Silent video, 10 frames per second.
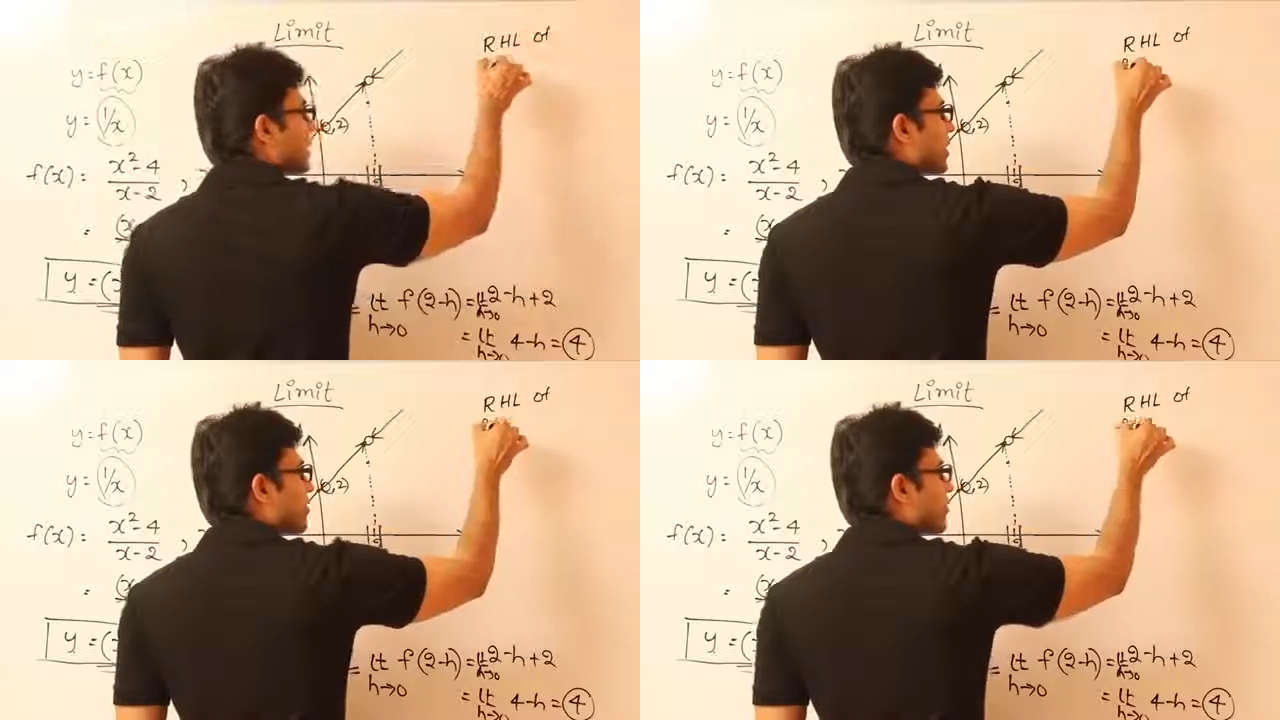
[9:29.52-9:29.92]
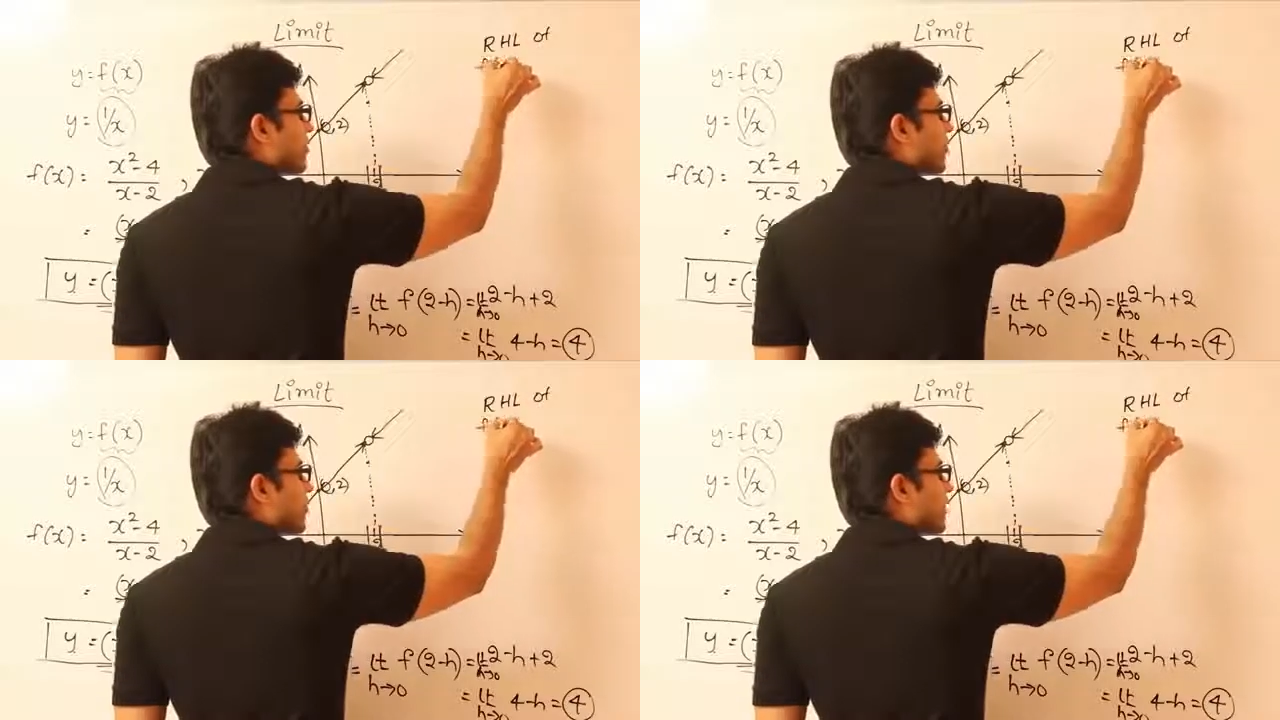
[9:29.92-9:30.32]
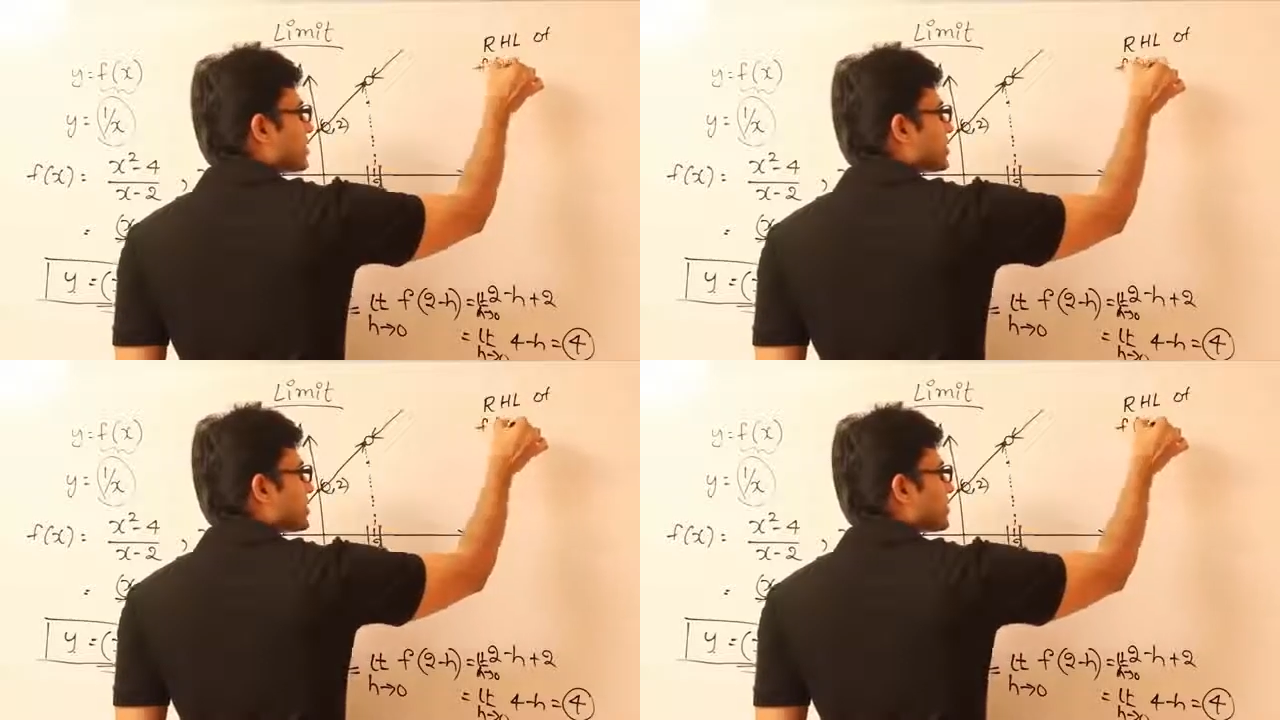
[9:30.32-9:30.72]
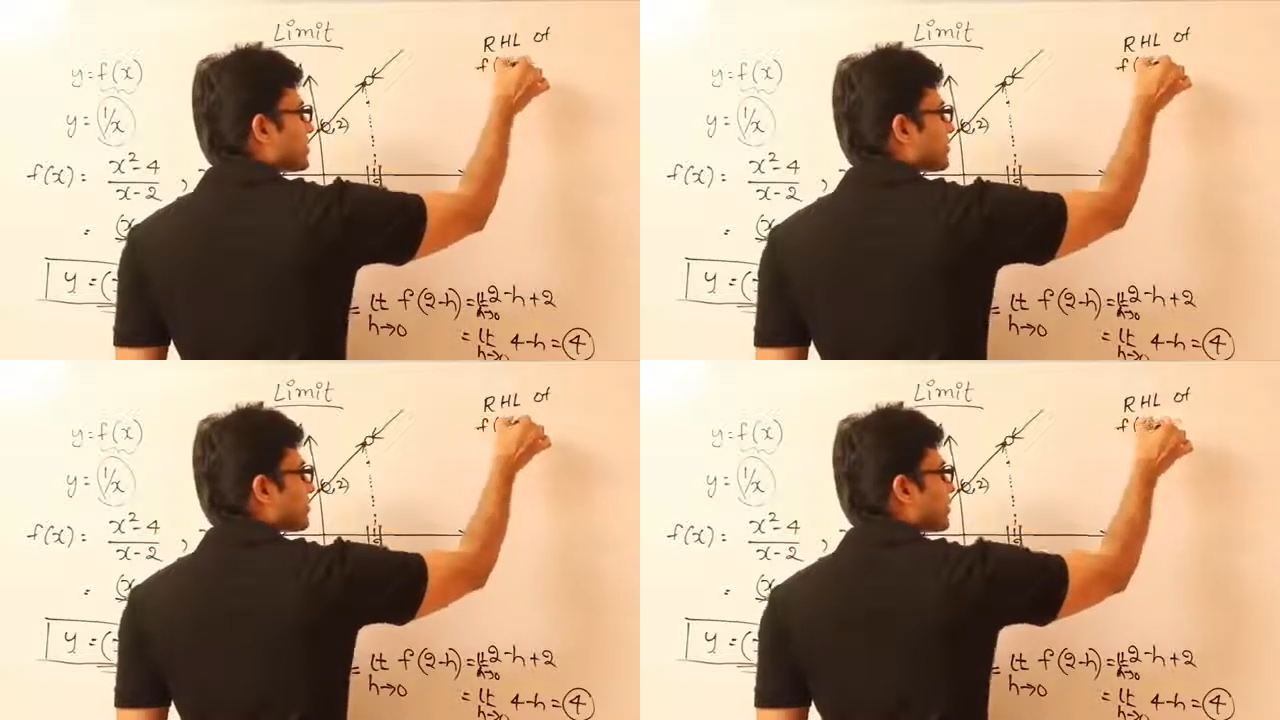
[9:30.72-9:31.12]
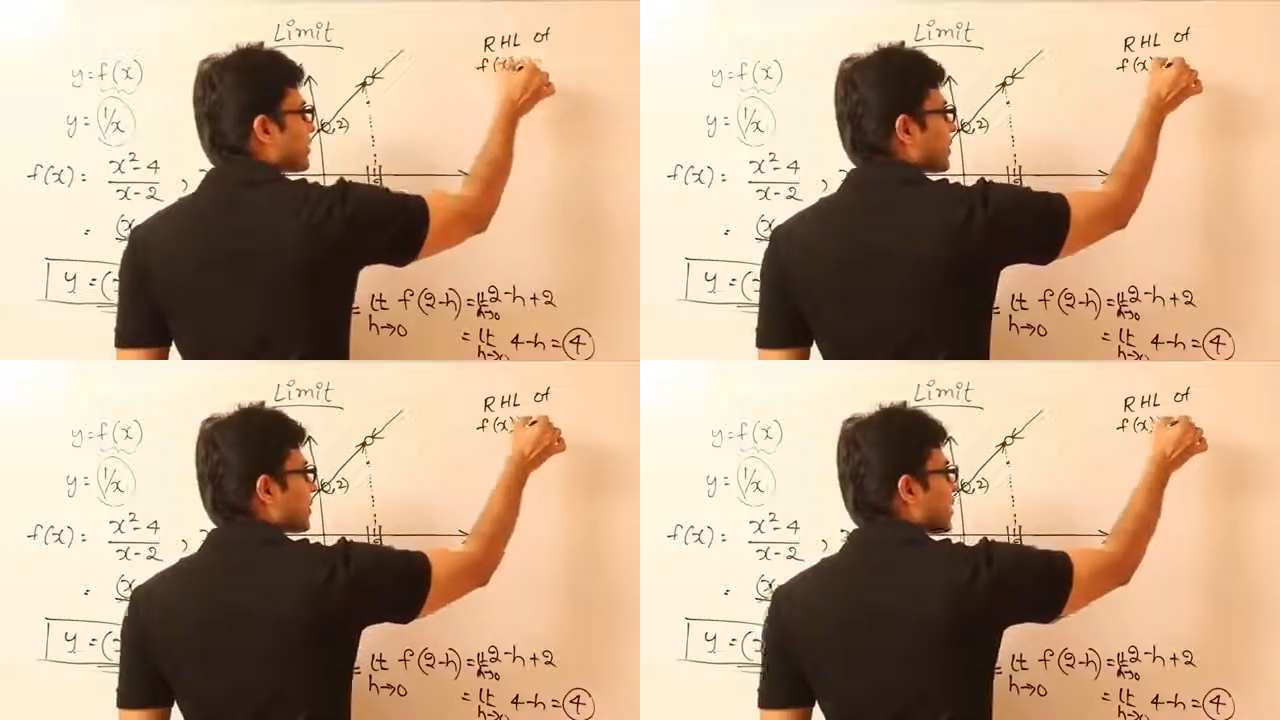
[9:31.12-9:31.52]
f of x
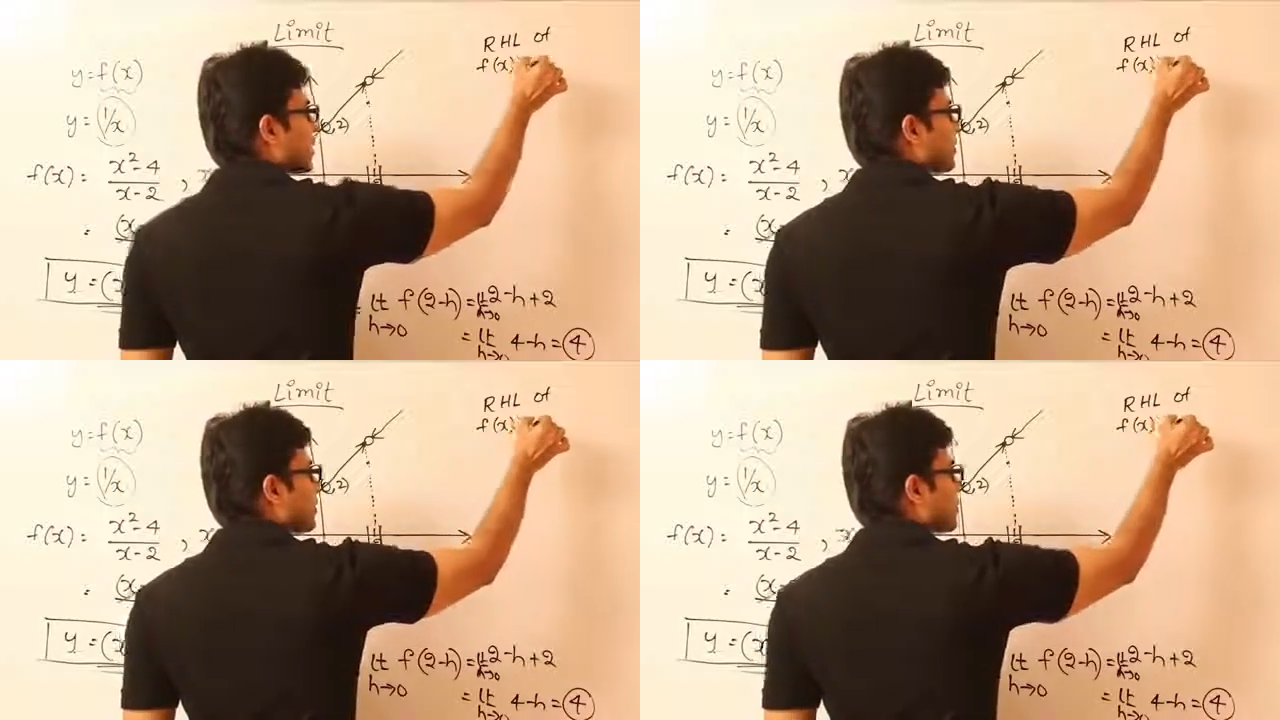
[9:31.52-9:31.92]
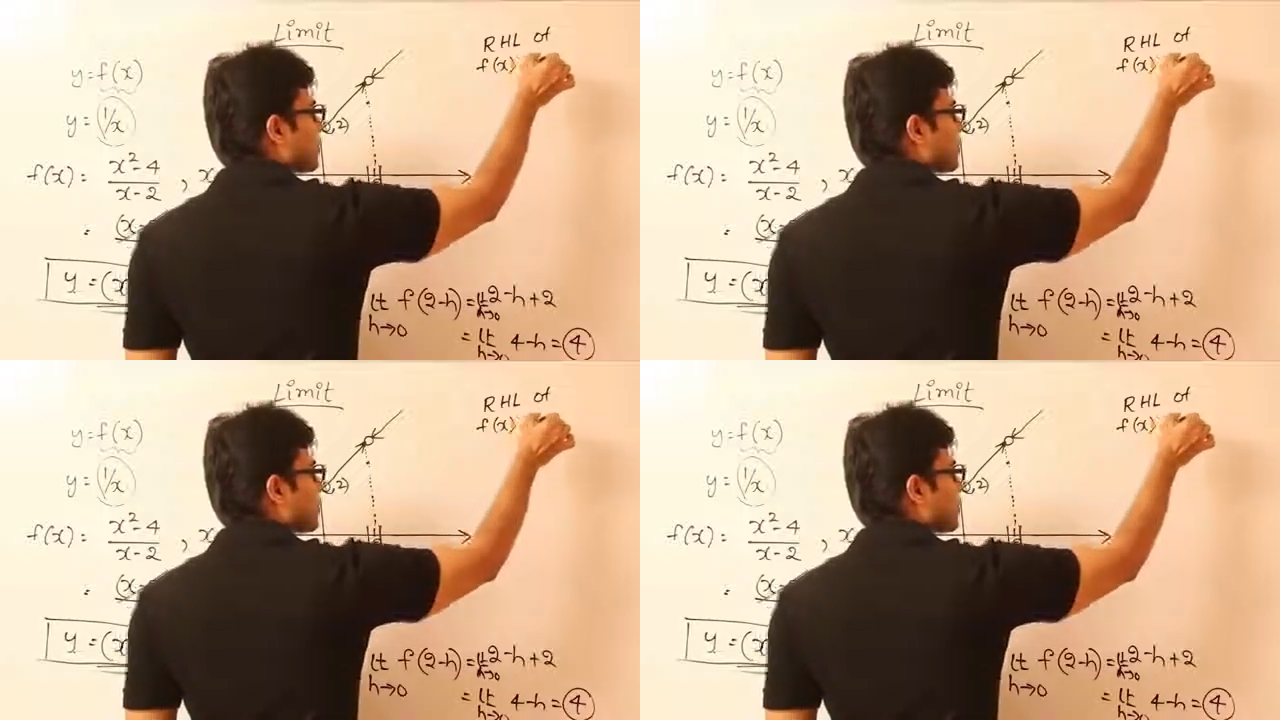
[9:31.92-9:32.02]
at